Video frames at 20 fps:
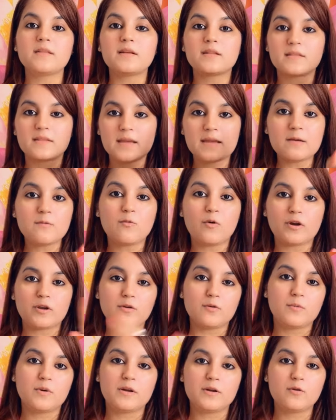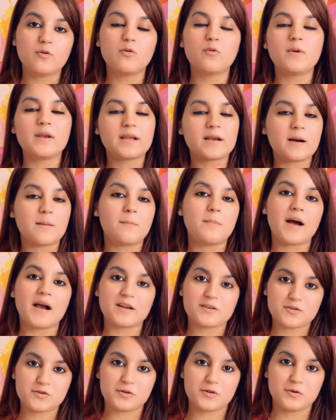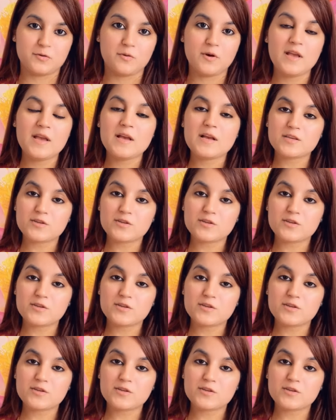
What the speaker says: The thing what you will do will come back to you.